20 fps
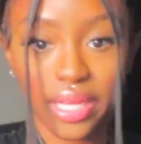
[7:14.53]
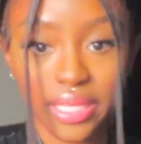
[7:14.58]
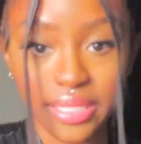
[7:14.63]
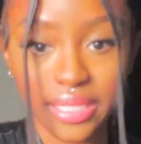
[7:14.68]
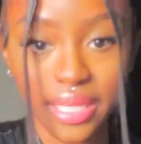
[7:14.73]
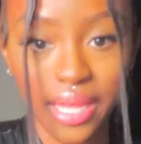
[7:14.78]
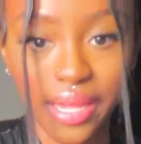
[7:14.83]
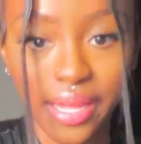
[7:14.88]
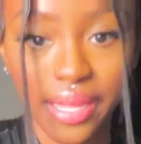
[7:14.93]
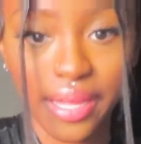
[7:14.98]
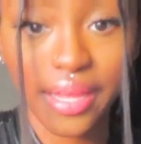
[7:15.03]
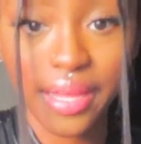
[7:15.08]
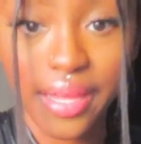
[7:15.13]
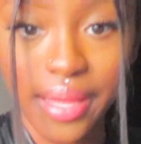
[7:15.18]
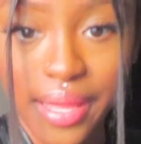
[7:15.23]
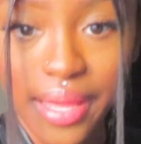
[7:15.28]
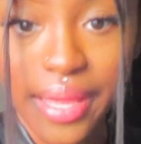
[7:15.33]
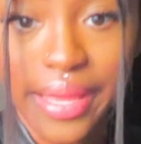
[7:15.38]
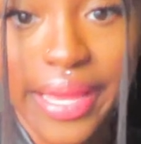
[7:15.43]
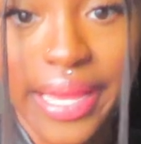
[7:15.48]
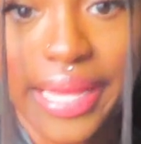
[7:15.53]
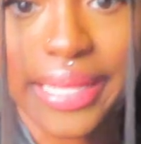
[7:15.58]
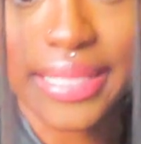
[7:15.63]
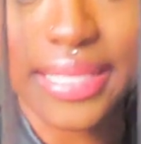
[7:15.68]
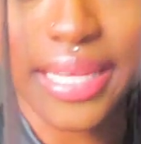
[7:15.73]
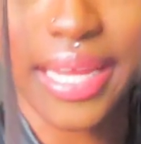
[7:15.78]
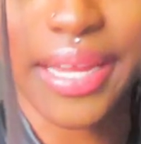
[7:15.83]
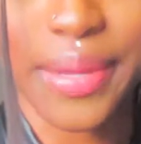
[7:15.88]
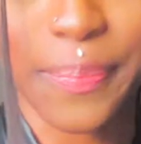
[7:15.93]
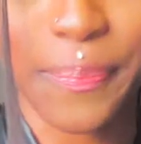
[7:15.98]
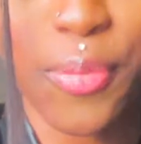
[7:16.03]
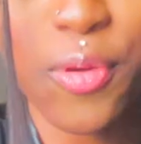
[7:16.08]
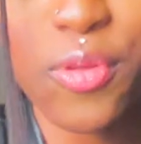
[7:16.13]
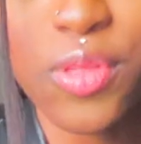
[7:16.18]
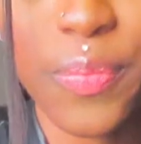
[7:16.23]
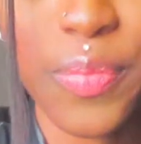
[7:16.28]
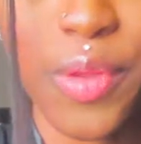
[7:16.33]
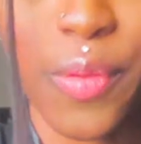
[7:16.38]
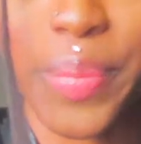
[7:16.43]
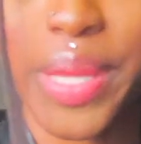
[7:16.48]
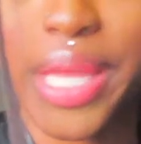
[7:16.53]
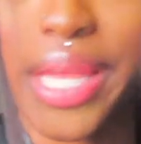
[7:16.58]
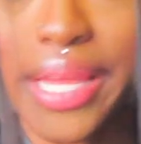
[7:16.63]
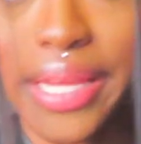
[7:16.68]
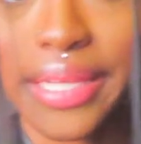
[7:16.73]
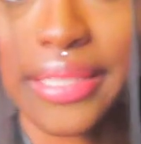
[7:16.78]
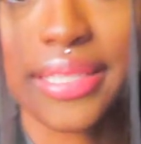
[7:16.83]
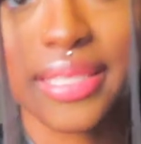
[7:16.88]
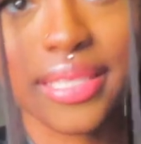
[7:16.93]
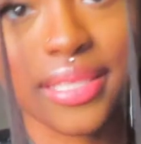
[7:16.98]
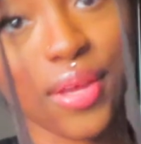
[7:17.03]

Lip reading: it's like pull up your pants.